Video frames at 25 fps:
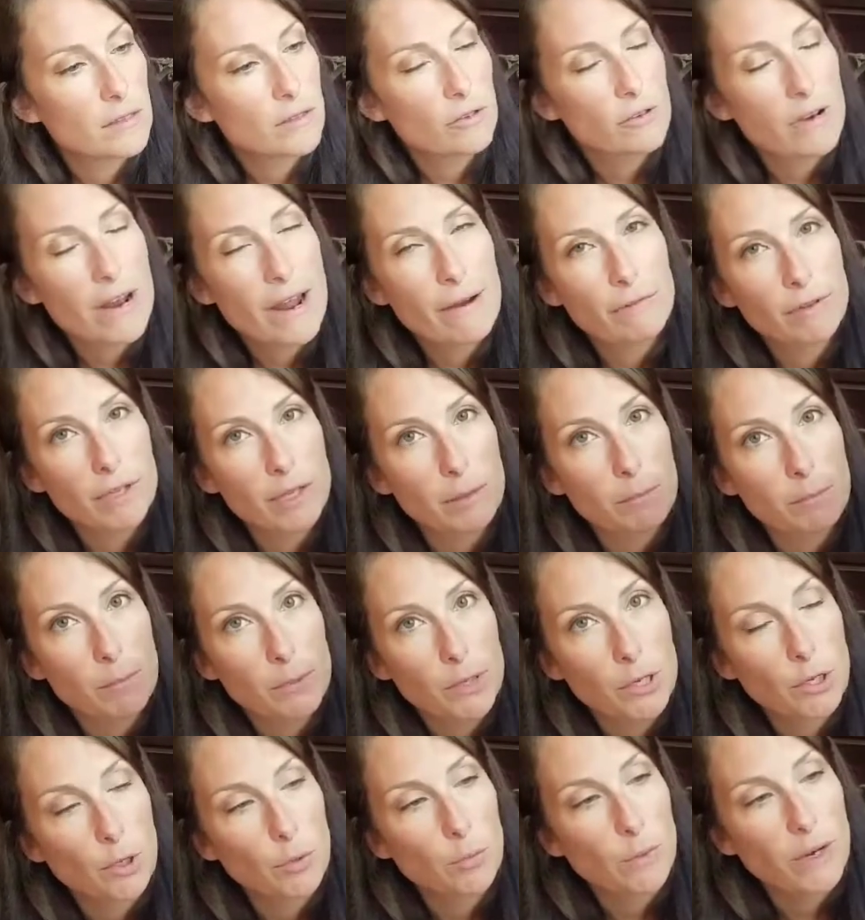They're not really
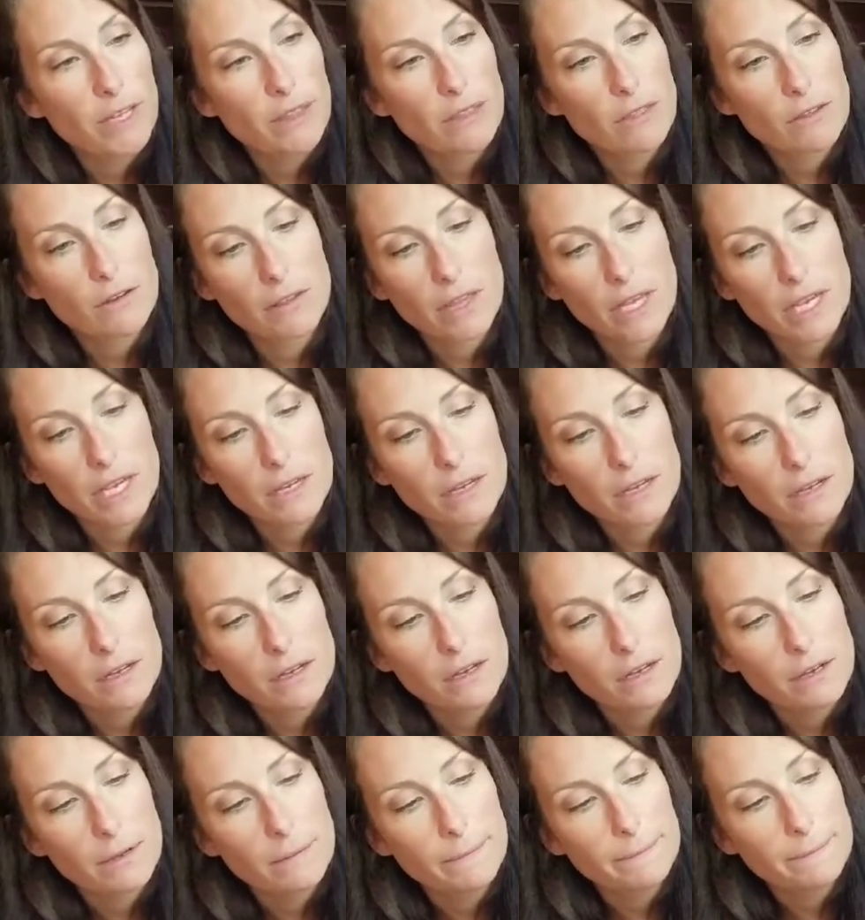pure white. They're like
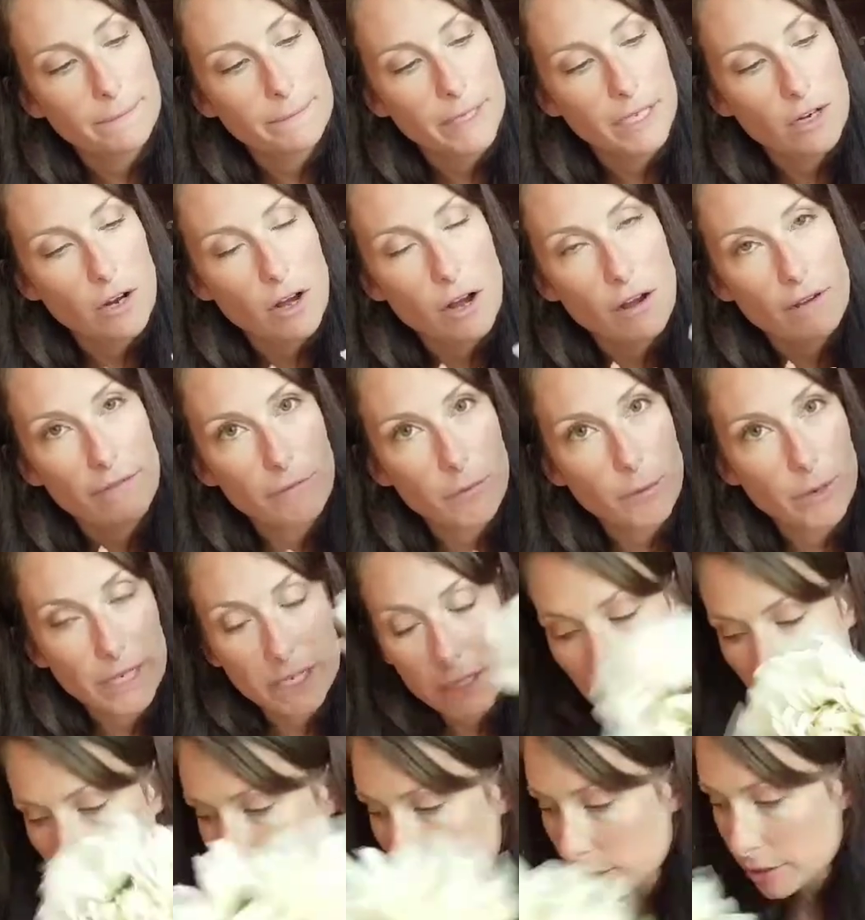an
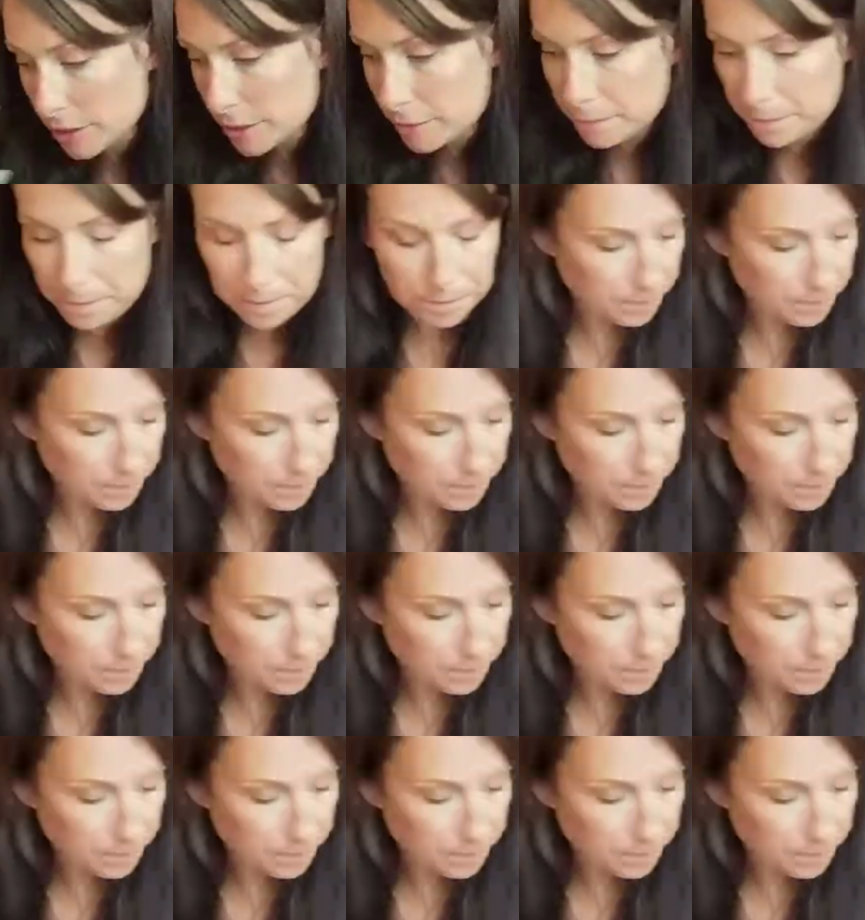off-white color.